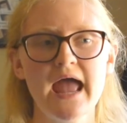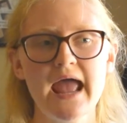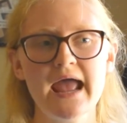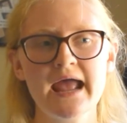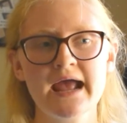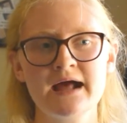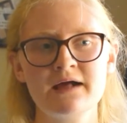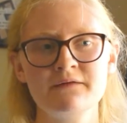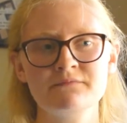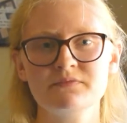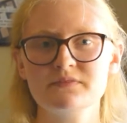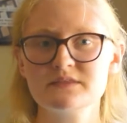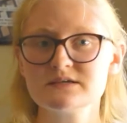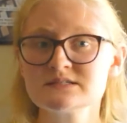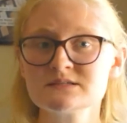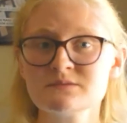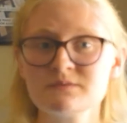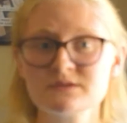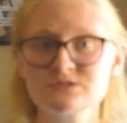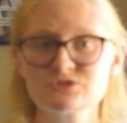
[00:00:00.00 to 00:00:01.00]
And
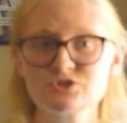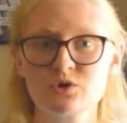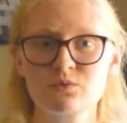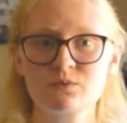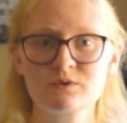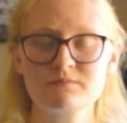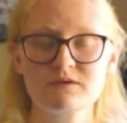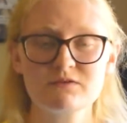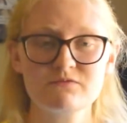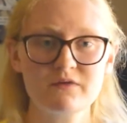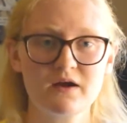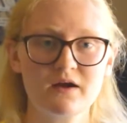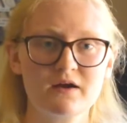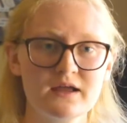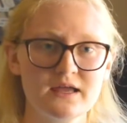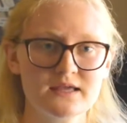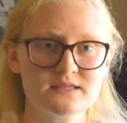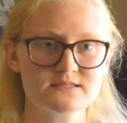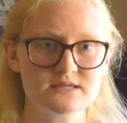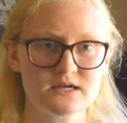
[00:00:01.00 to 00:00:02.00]
this semester I want to be
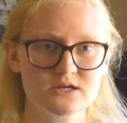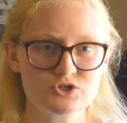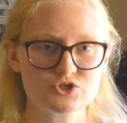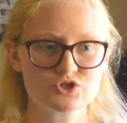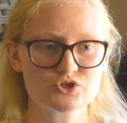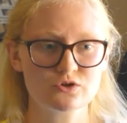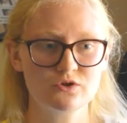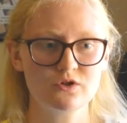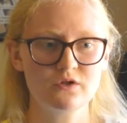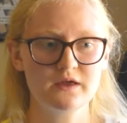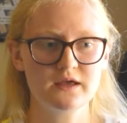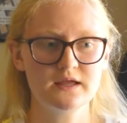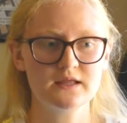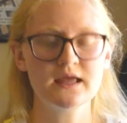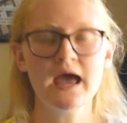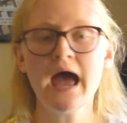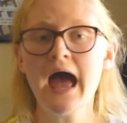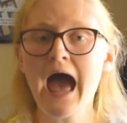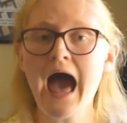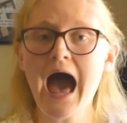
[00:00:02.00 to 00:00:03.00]
very intentional in
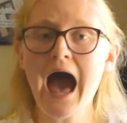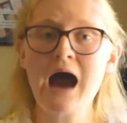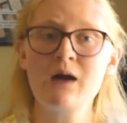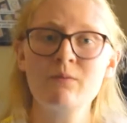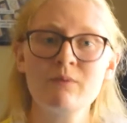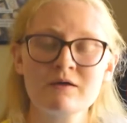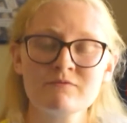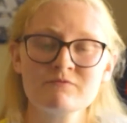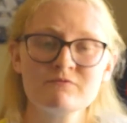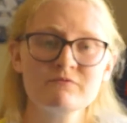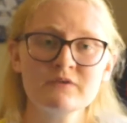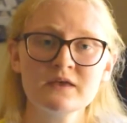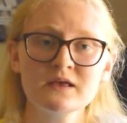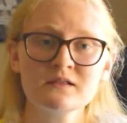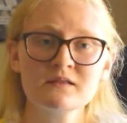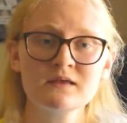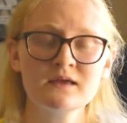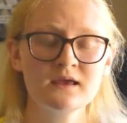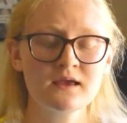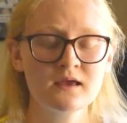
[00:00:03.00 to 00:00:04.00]
how I'm
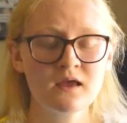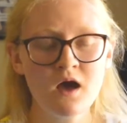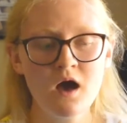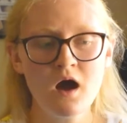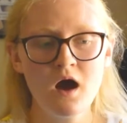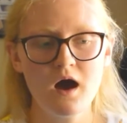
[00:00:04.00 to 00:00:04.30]
feeling,